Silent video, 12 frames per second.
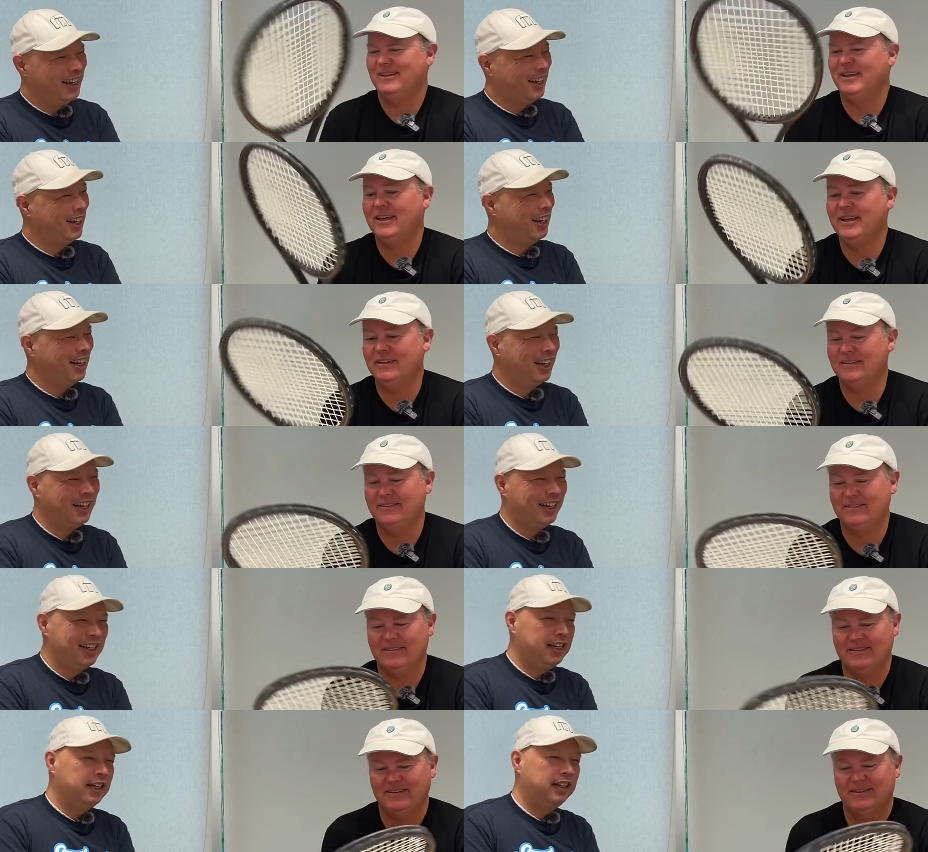
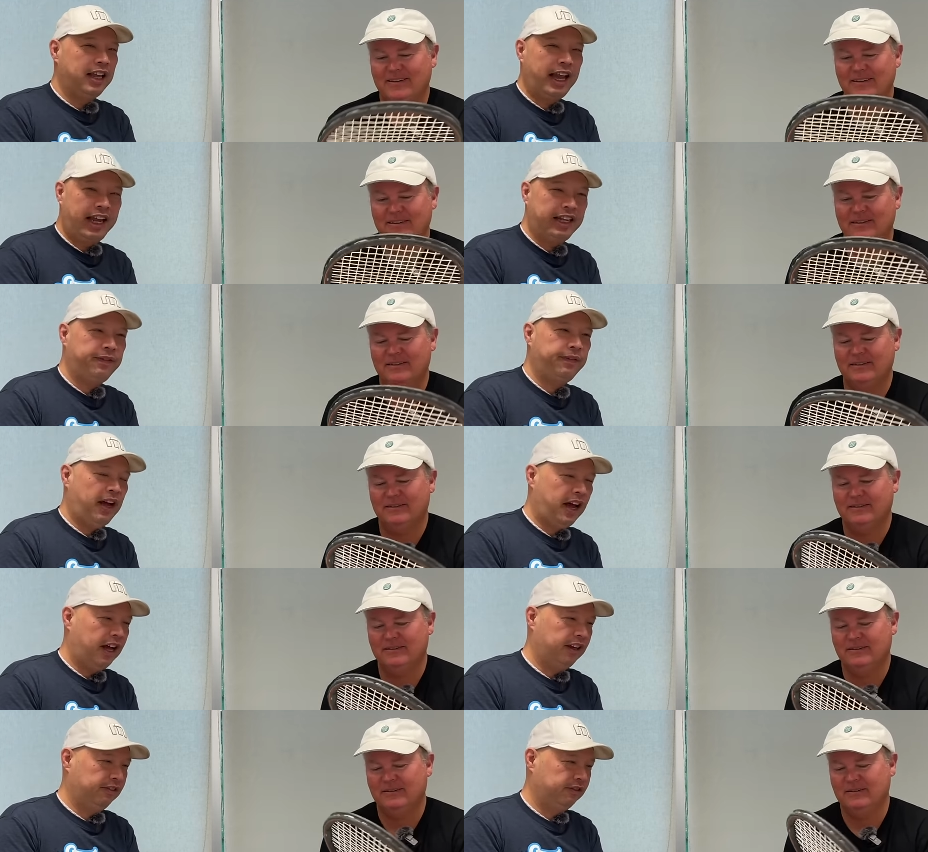Speaker 1: yes the
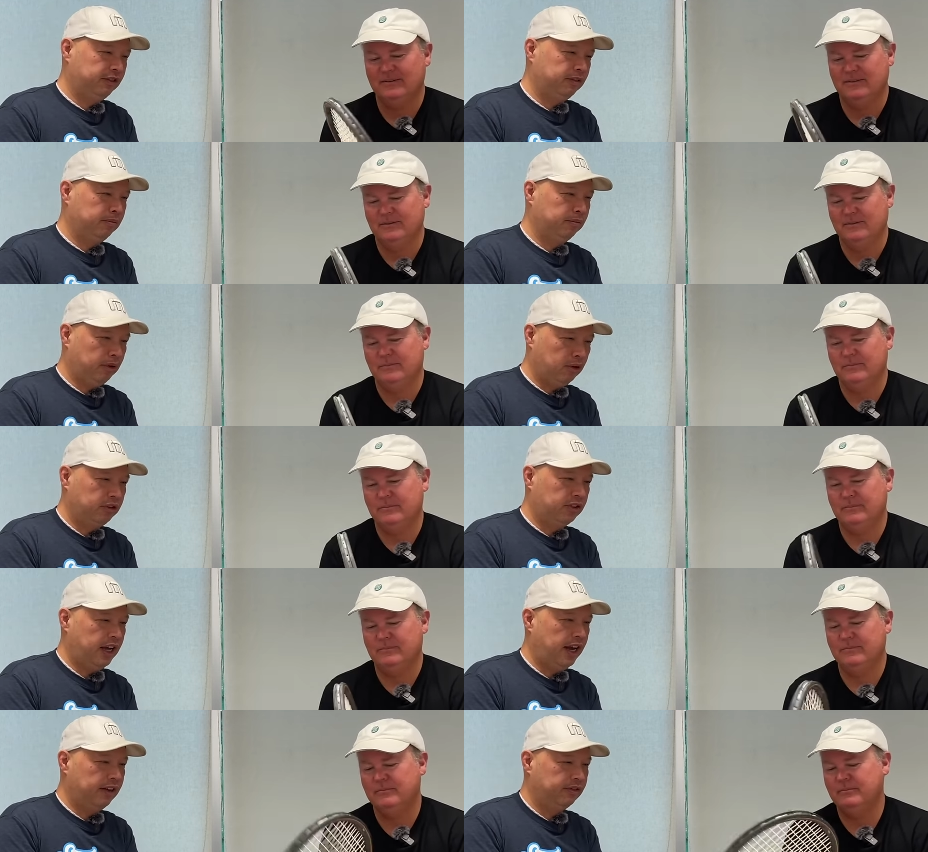85 pro
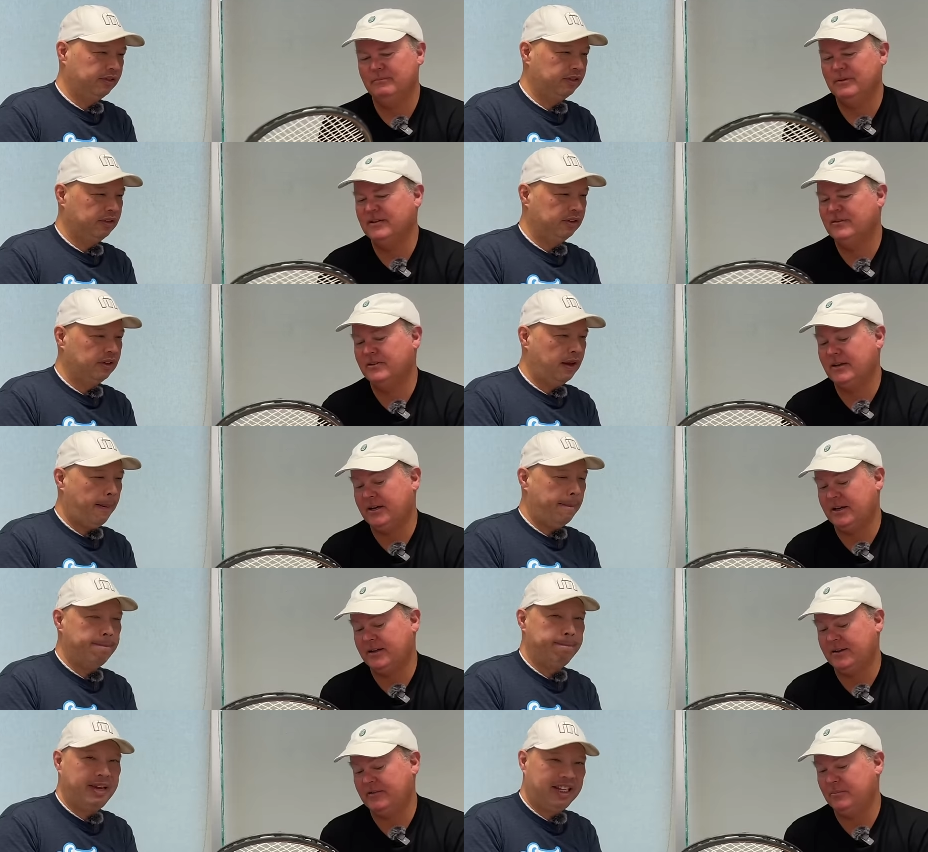staff. Mid-size.
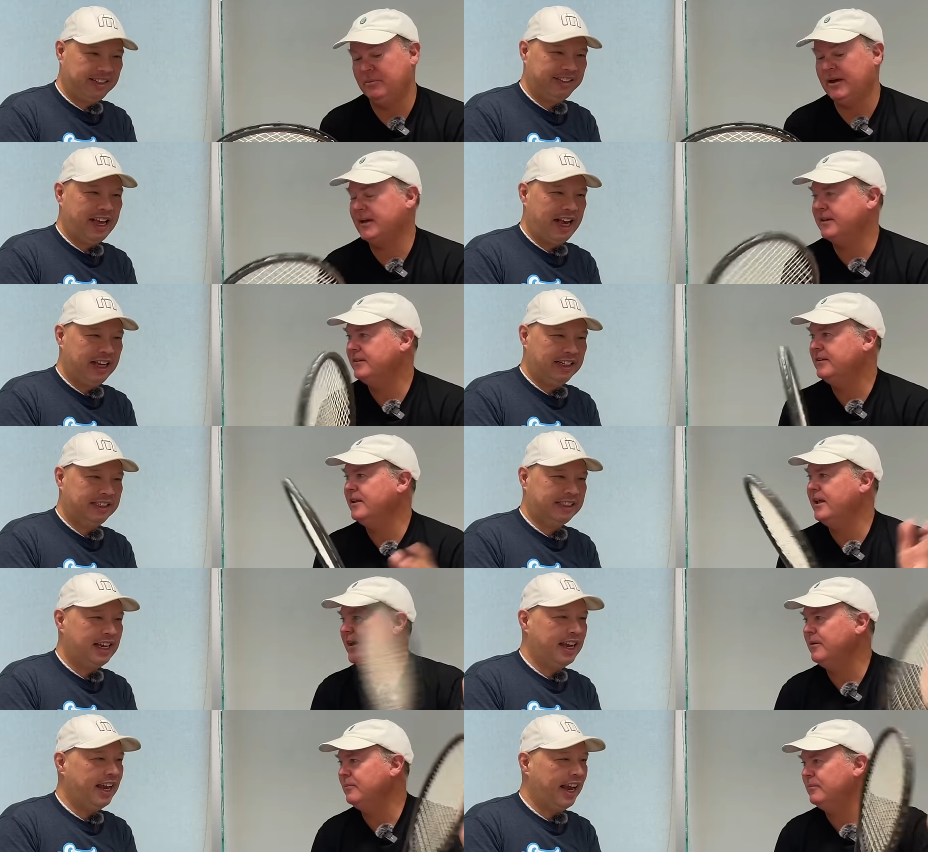Mid-size. Back in the
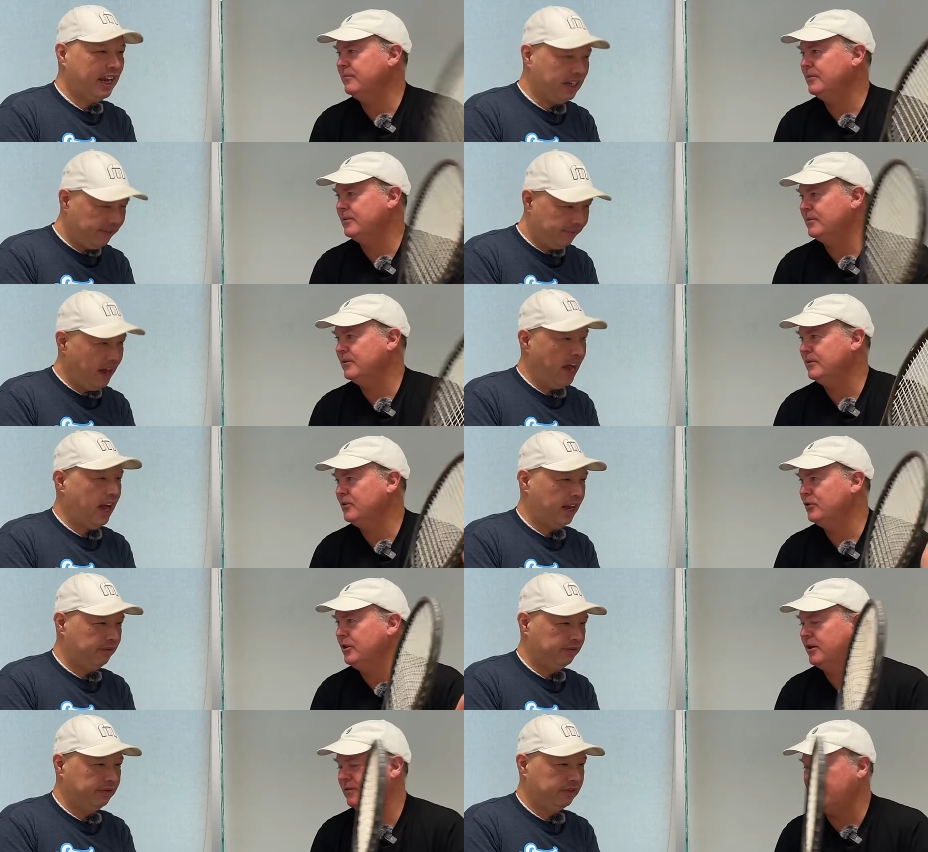day. 85. Good
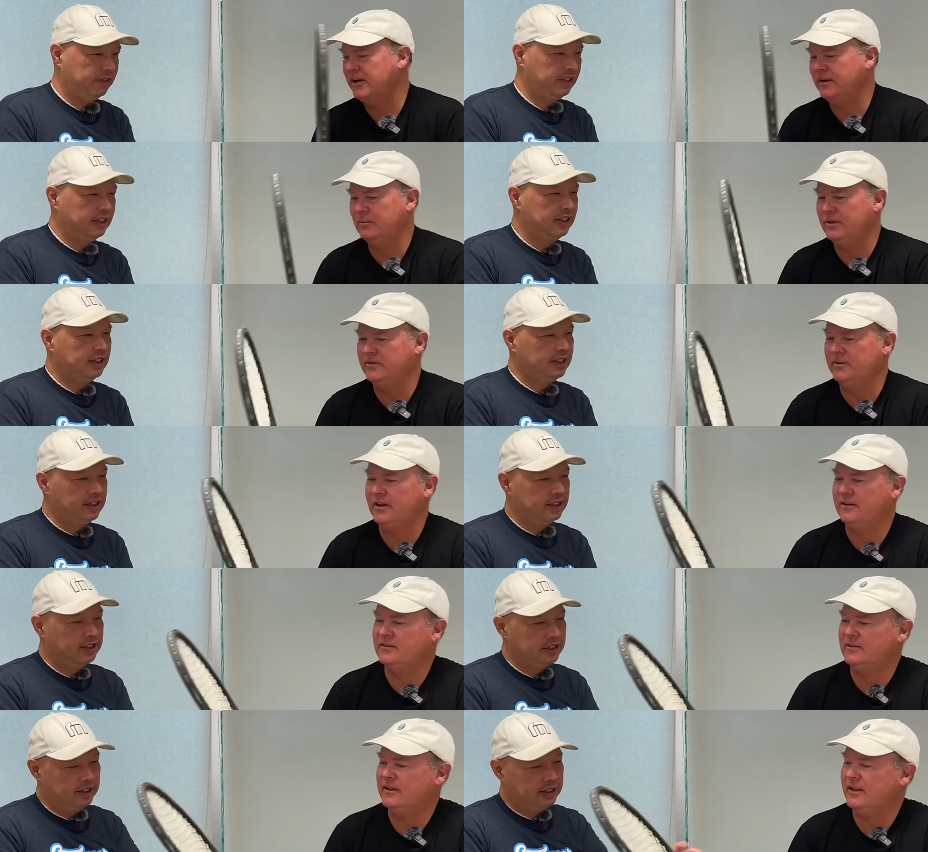
Speaker 2: luck finding a
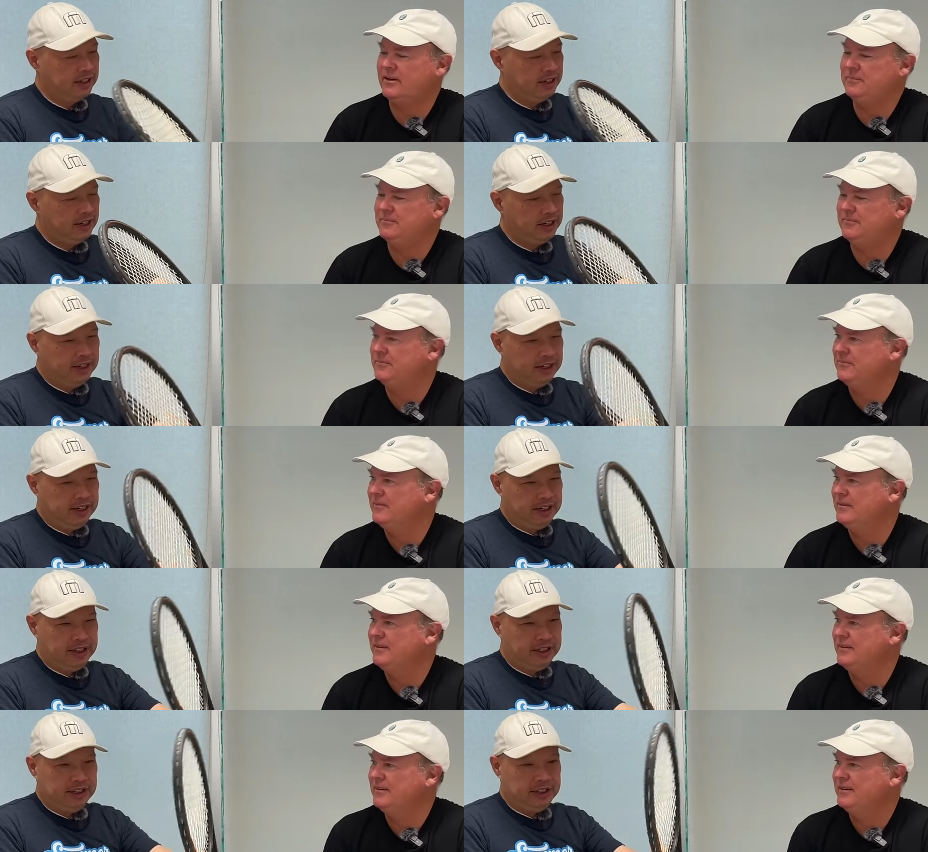mid-size today.
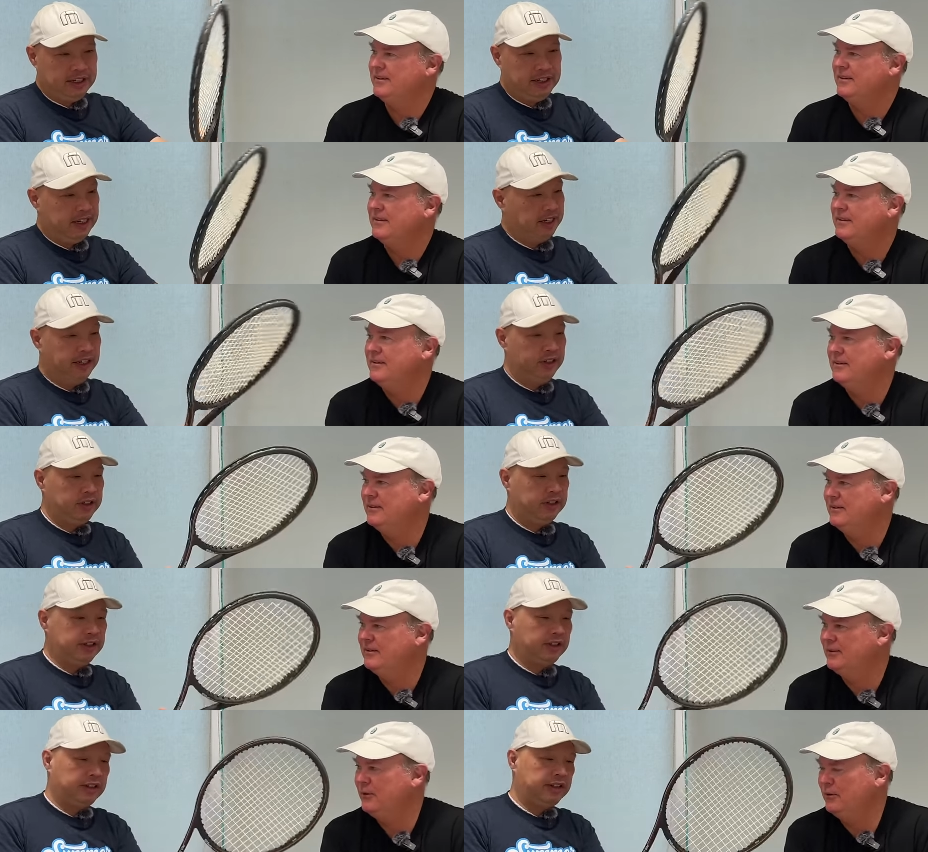
Speaker 1: Yeah, they don't
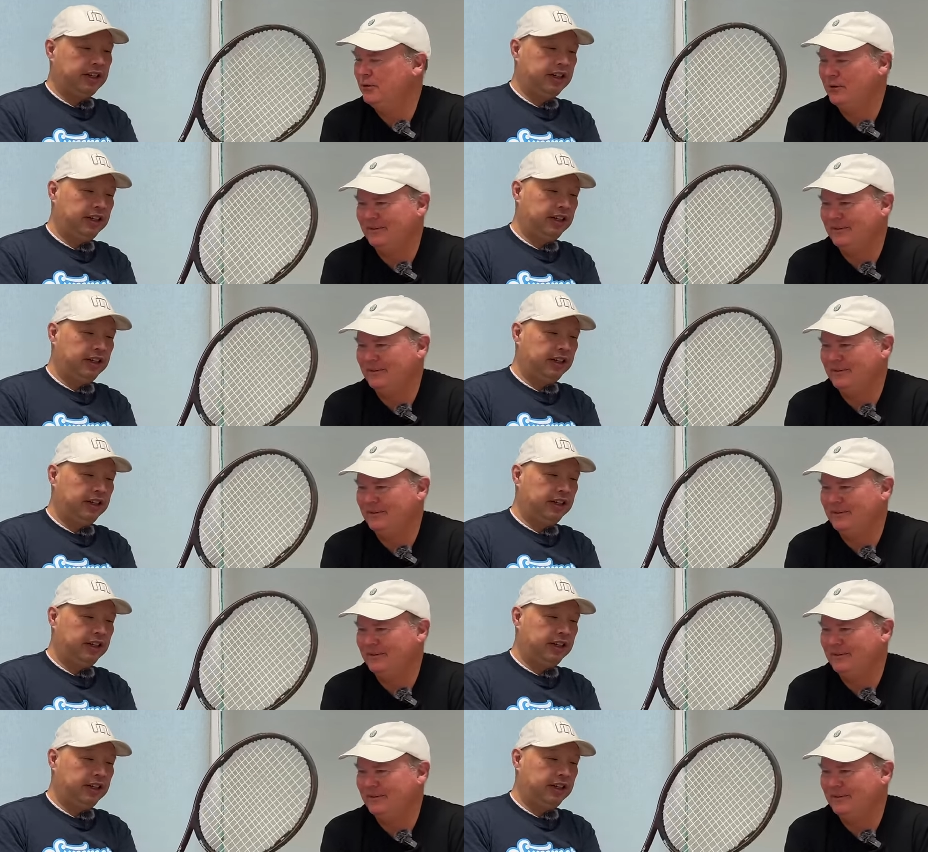exist